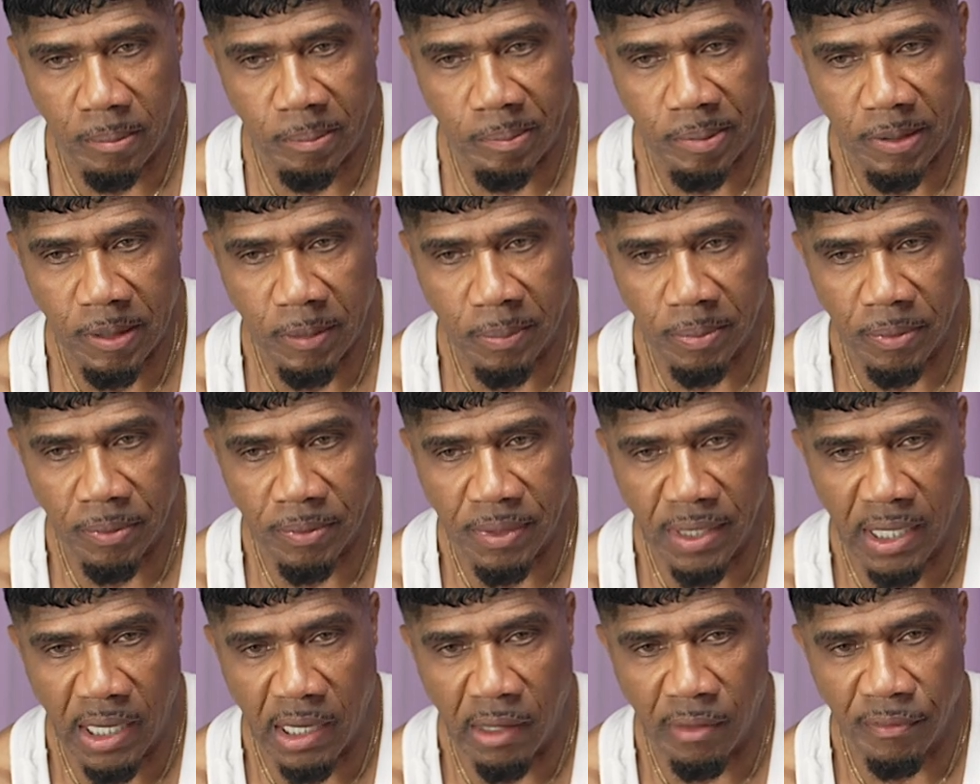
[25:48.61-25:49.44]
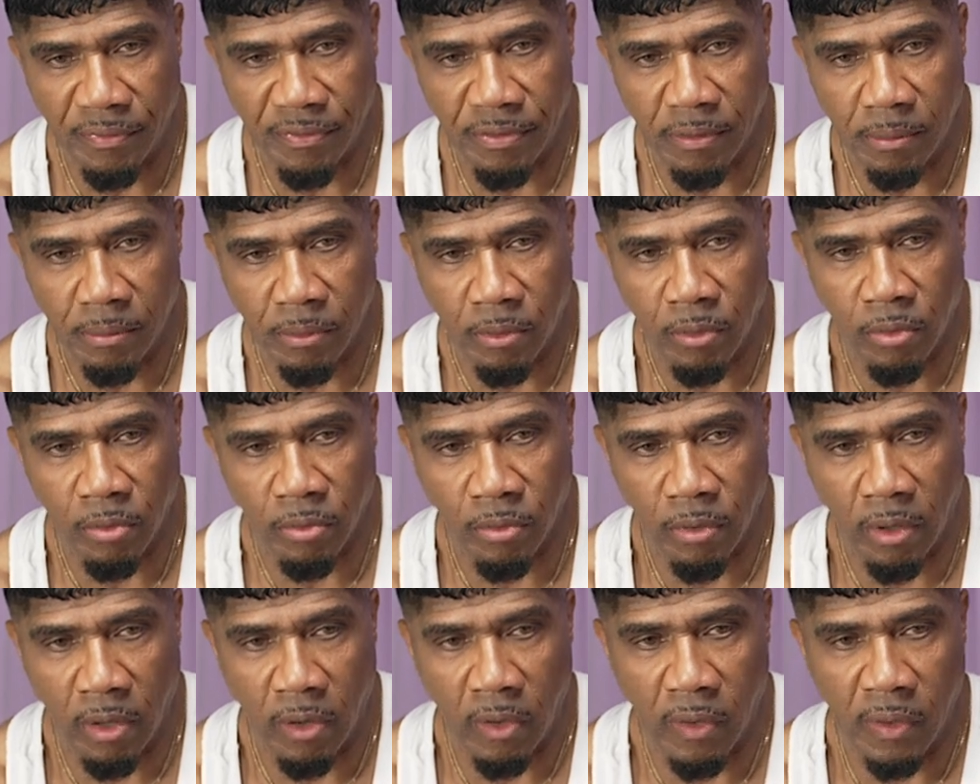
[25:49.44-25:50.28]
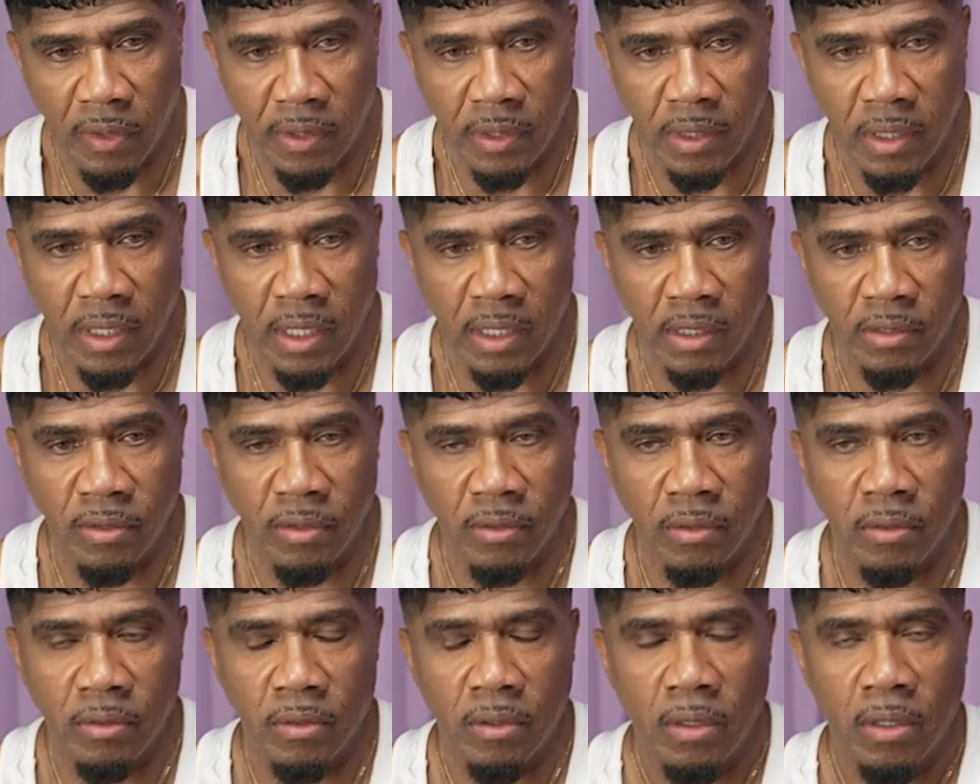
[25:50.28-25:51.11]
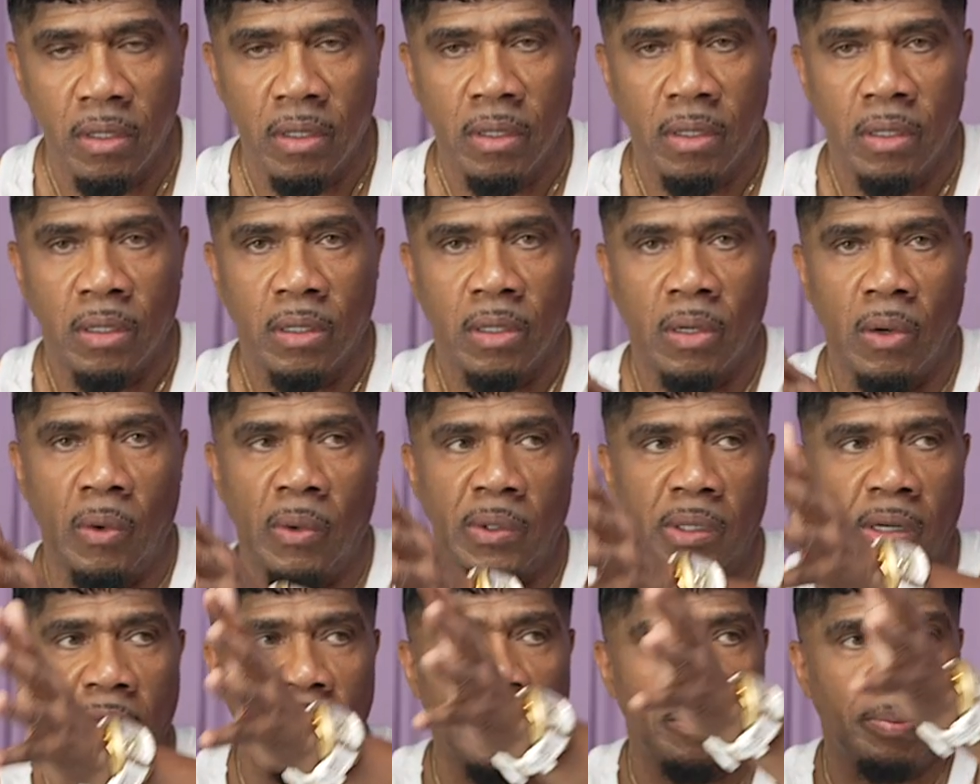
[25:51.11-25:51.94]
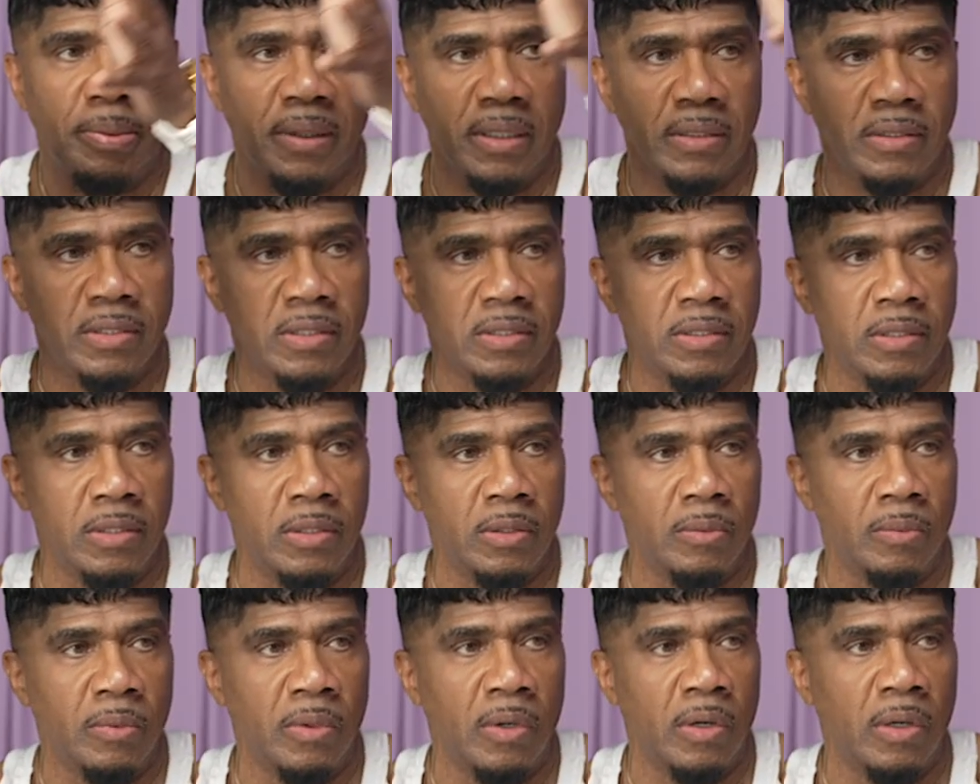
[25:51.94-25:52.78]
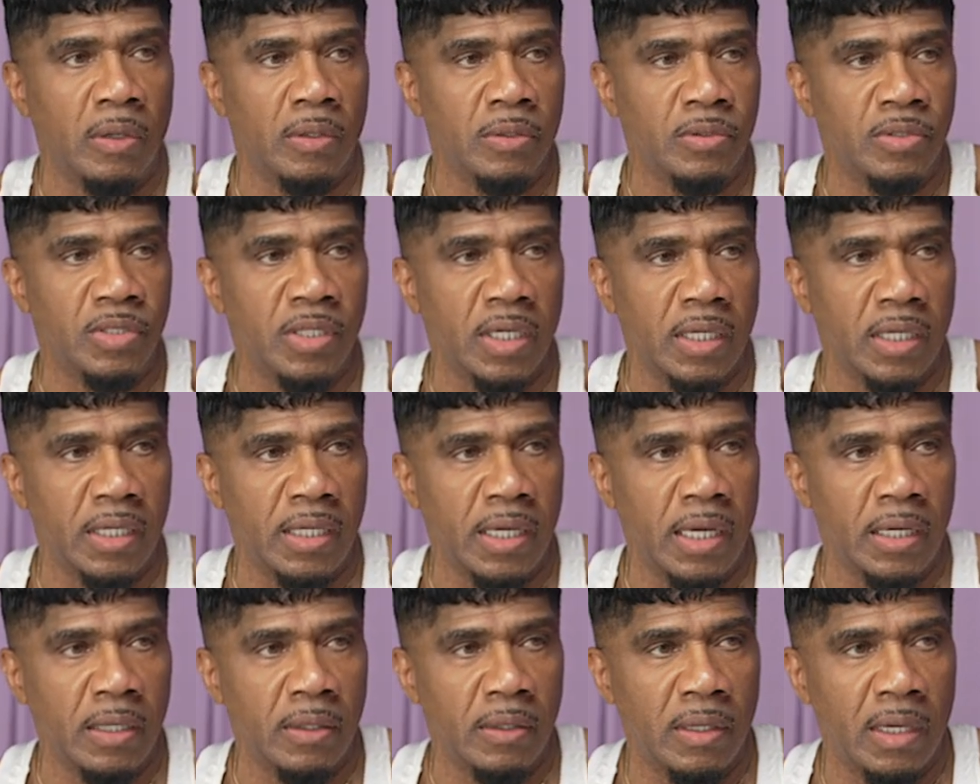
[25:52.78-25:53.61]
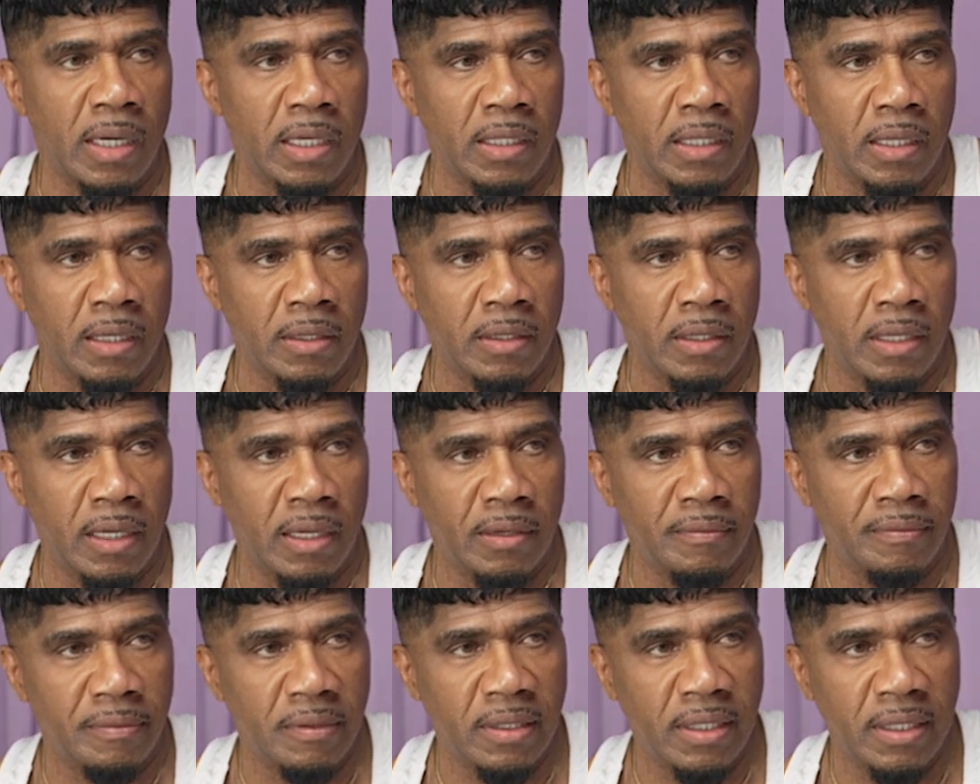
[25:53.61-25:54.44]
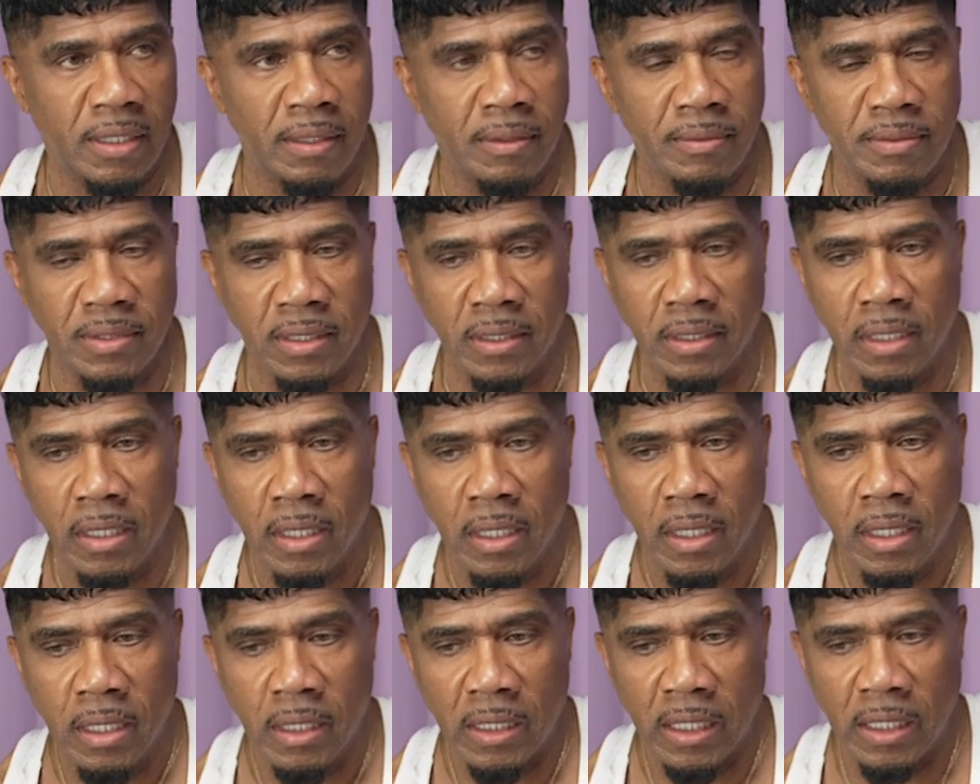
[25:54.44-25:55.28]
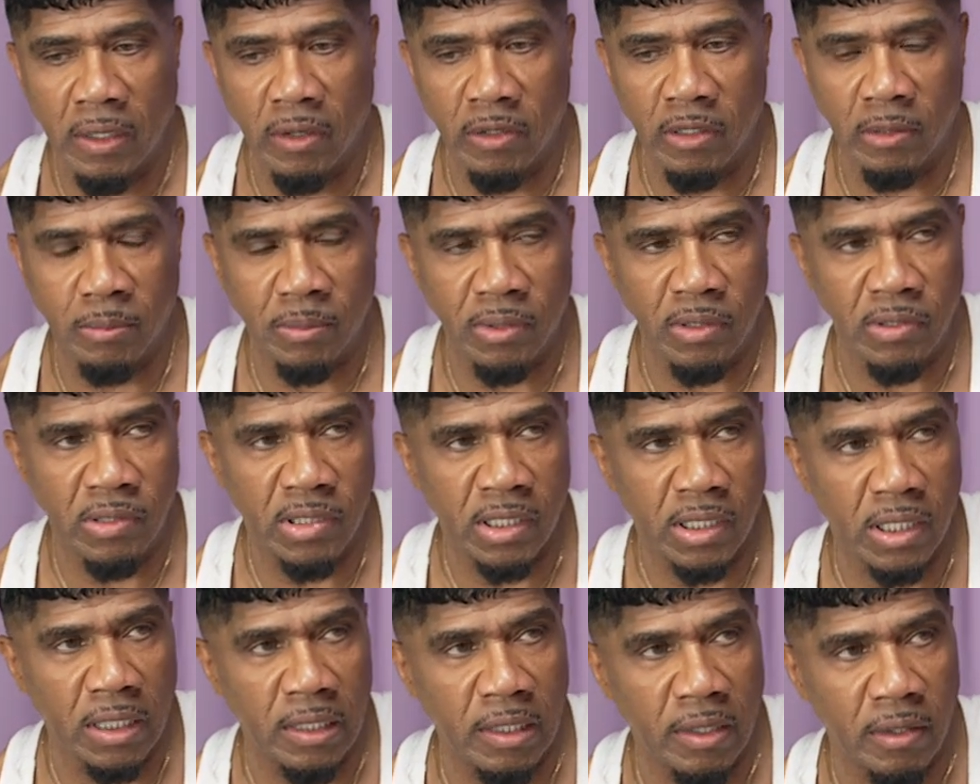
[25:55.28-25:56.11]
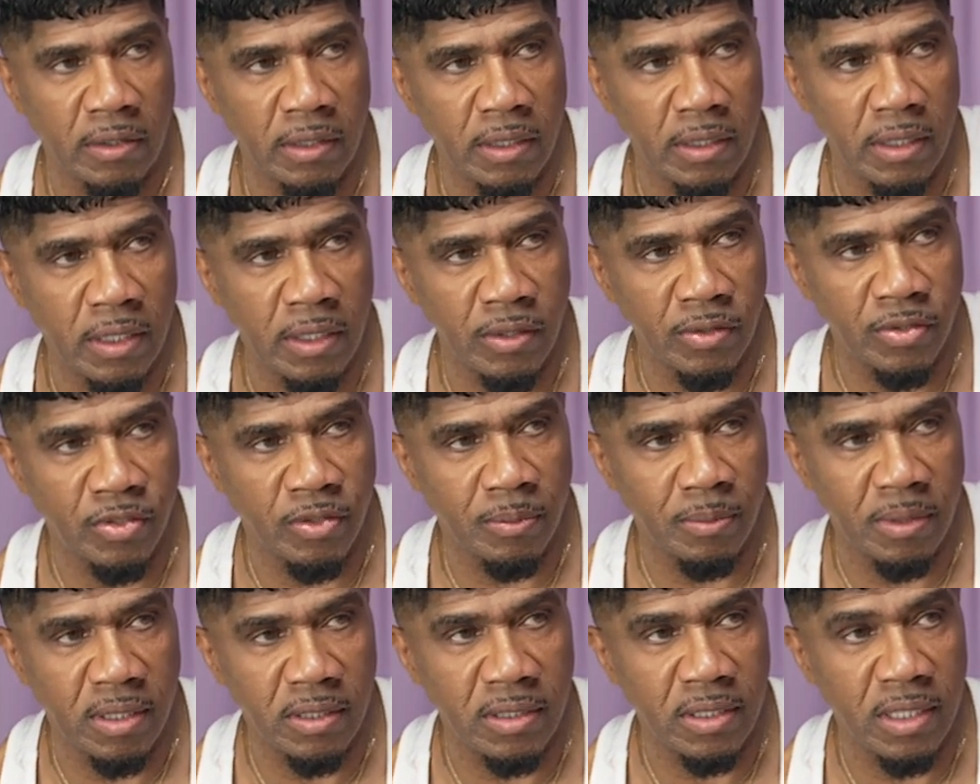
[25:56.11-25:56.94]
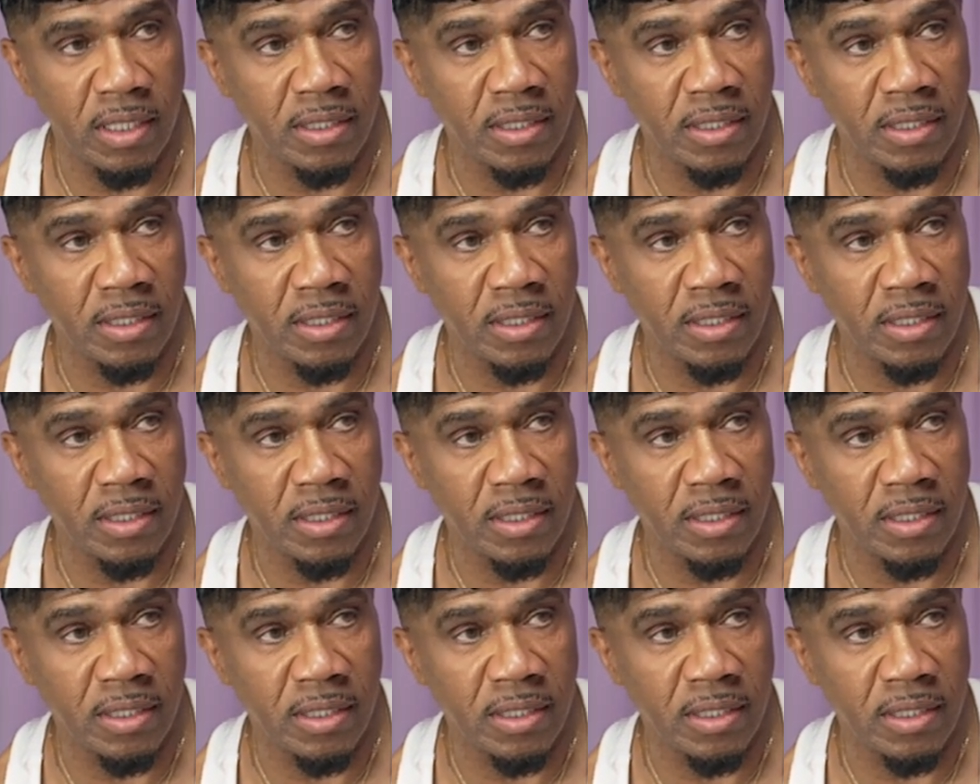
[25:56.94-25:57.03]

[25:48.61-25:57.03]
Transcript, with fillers: people down from growing and going to other places in the world and checking out how the yeah. other half lives and yeah. learning music and learning instruments.